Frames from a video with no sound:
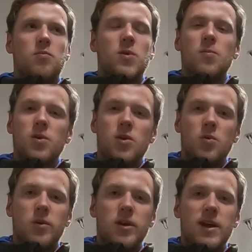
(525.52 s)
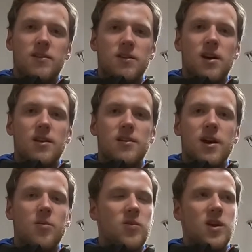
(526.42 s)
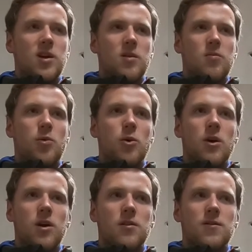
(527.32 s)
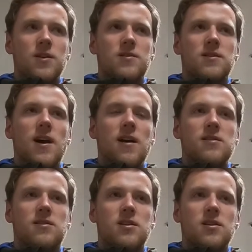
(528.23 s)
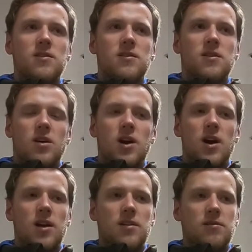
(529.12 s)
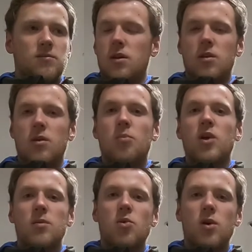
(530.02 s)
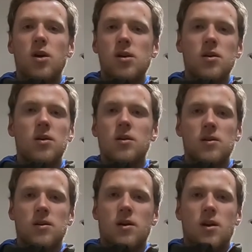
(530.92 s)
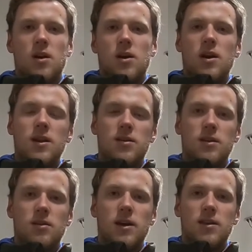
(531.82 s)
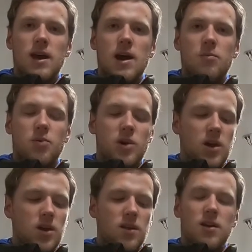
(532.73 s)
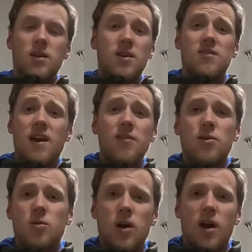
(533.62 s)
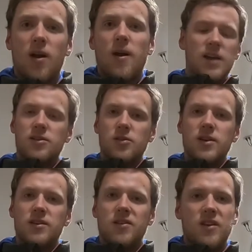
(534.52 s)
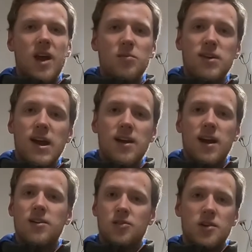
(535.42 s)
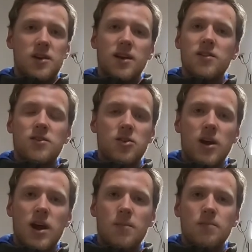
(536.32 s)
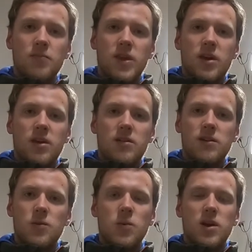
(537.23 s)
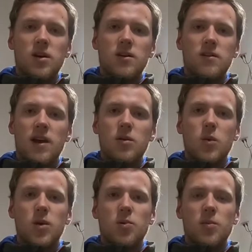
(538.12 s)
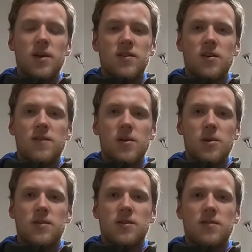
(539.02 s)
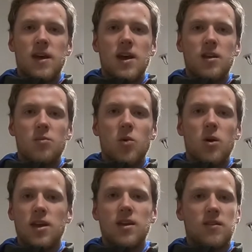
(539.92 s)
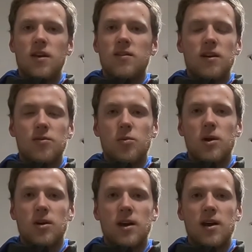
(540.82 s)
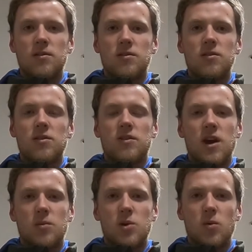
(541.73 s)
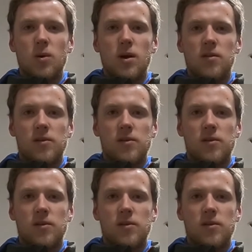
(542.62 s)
people don't realize a lot of the times that pornography is not just on the Playboy or anything like that, but it's everywhere. I deleted Snapchat, I deleted Instagram, just because I didn't want to put myself at risk of that anymore. It's everywhere, guys. You just got to be aware of